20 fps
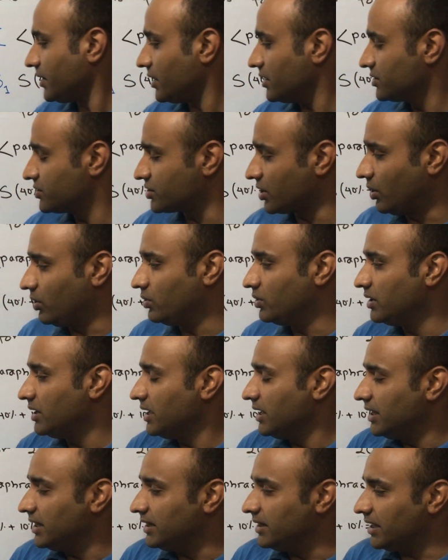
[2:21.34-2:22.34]
So
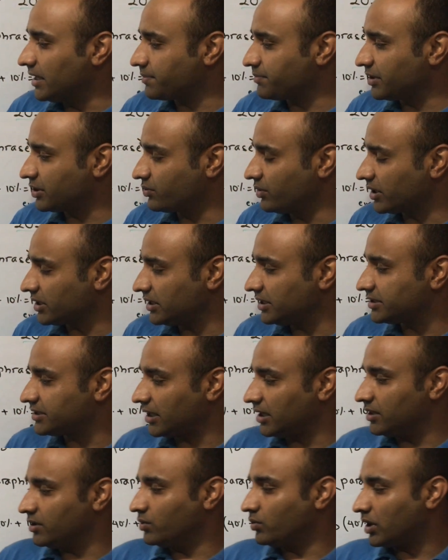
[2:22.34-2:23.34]
let me quickly
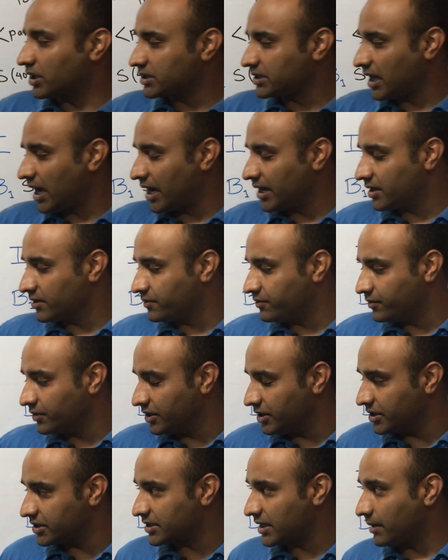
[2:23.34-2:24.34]
tell you what kind of
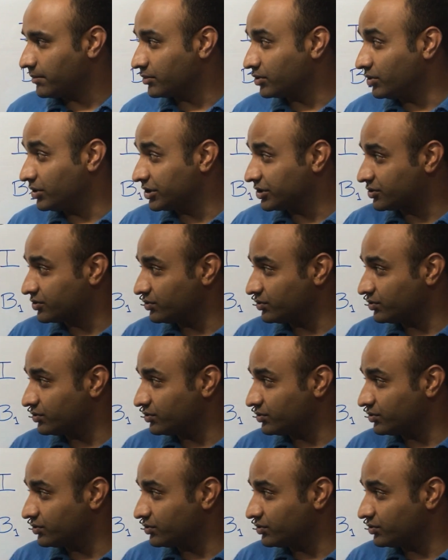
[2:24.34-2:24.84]
words I'm going